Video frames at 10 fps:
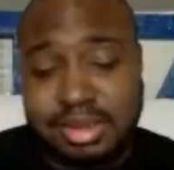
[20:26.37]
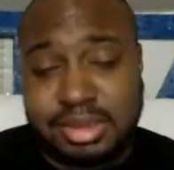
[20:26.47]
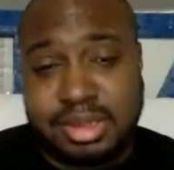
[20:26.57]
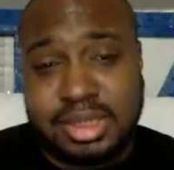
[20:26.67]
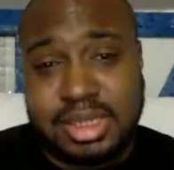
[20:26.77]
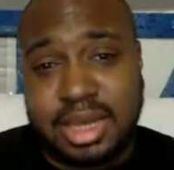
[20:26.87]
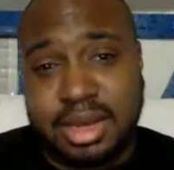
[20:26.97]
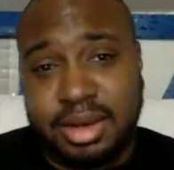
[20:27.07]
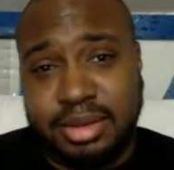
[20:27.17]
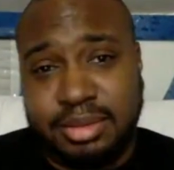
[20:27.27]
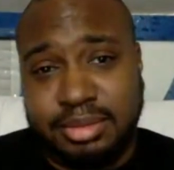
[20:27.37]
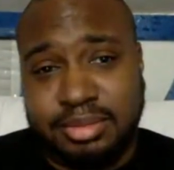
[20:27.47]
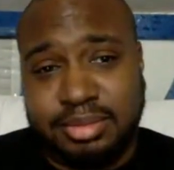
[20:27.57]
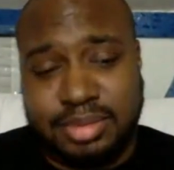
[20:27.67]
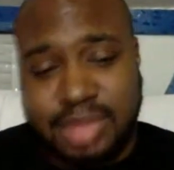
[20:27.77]
going to say,
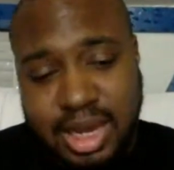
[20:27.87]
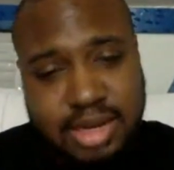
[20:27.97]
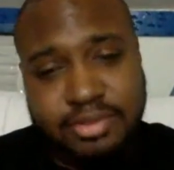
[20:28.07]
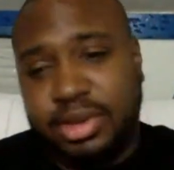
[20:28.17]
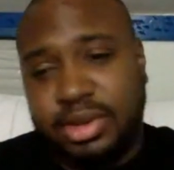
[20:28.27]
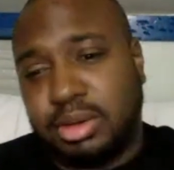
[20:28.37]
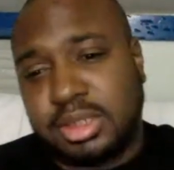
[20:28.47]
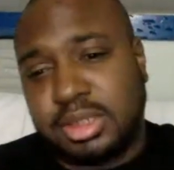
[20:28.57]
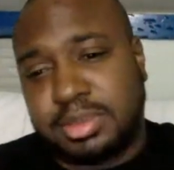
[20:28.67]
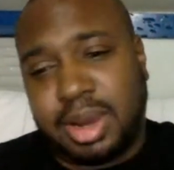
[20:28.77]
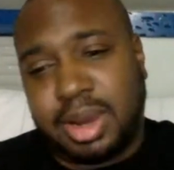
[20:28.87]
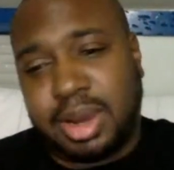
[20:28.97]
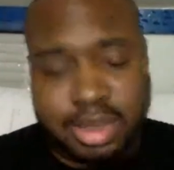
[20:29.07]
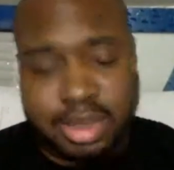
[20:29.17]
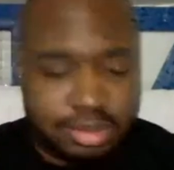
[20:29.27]
yeah, I definitely noticed the
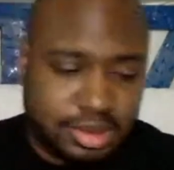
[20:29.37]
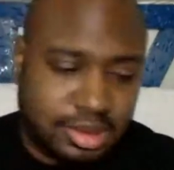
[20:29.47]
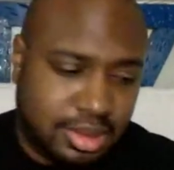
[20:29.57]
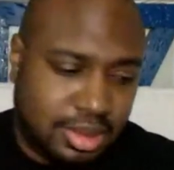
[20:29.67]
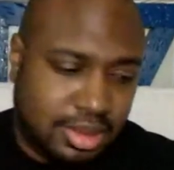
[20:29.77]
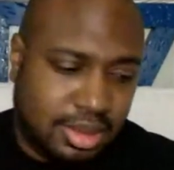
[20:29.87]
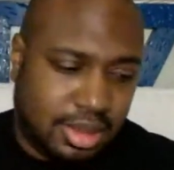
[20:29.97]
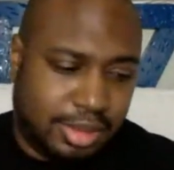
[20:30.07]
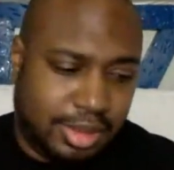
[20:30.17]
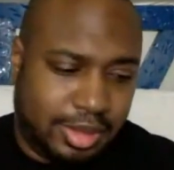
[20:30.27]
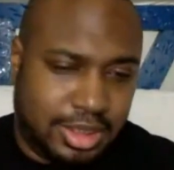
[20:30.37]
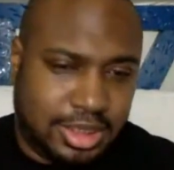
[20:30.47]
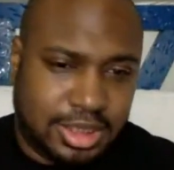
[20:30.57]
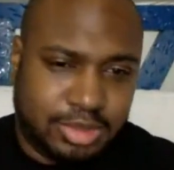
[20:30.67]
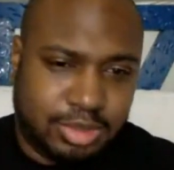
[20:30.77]
parallels. I mean,
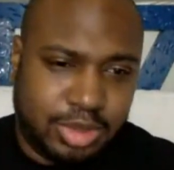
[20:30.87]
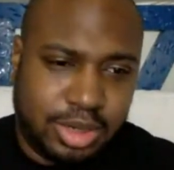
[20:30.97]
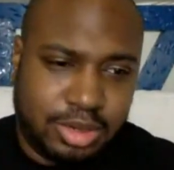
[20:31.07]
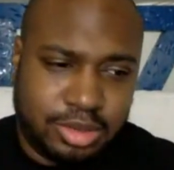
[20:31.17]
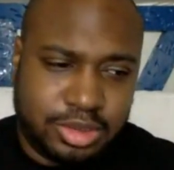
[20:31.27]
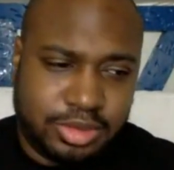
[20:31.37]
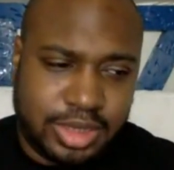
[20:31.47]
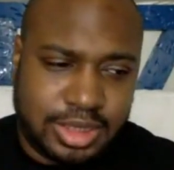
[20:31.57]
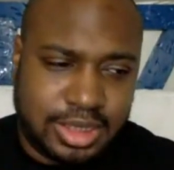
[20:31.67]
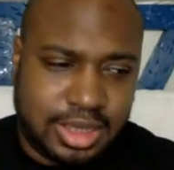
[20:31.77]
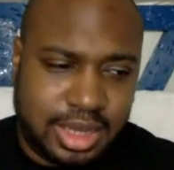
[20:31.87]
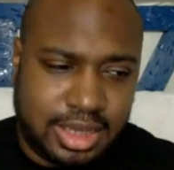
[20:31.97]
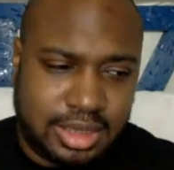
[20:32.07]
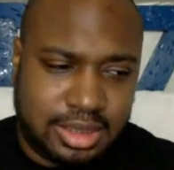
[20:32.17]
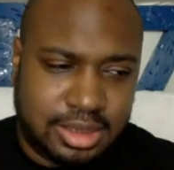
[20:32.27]
it's just one of those crazy
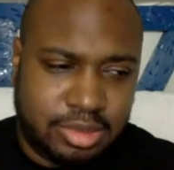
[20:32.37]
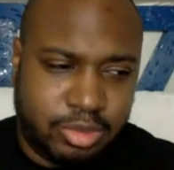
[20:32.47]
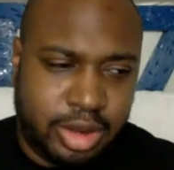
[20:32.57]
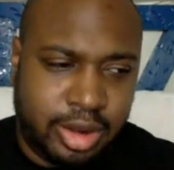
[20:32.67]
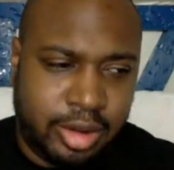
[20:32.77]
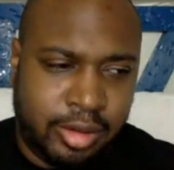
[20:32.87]
things where,